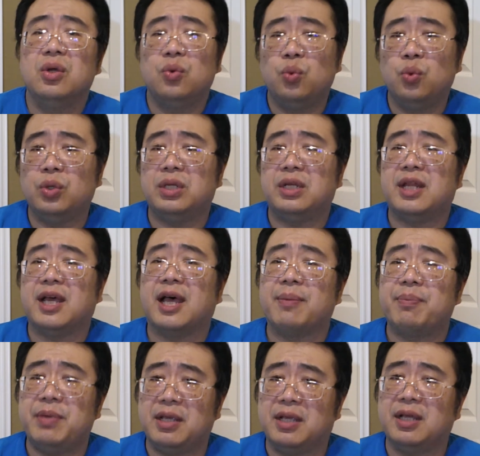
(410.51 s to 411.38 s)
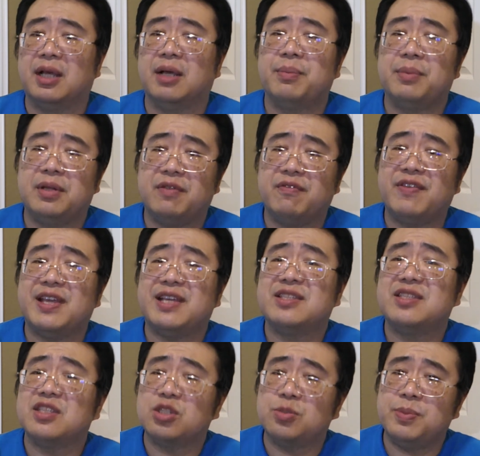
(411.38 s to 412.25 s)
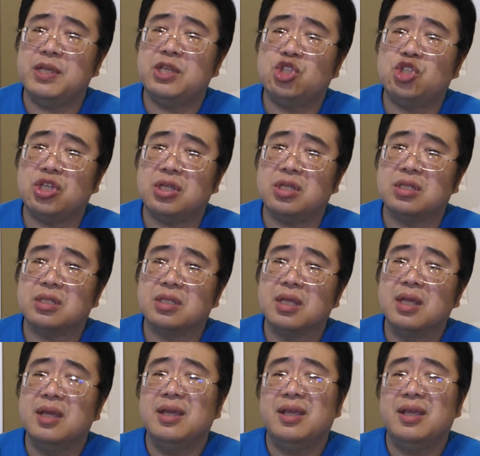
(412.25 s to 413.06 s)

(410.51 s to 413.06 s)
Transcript: would not become an invasive species.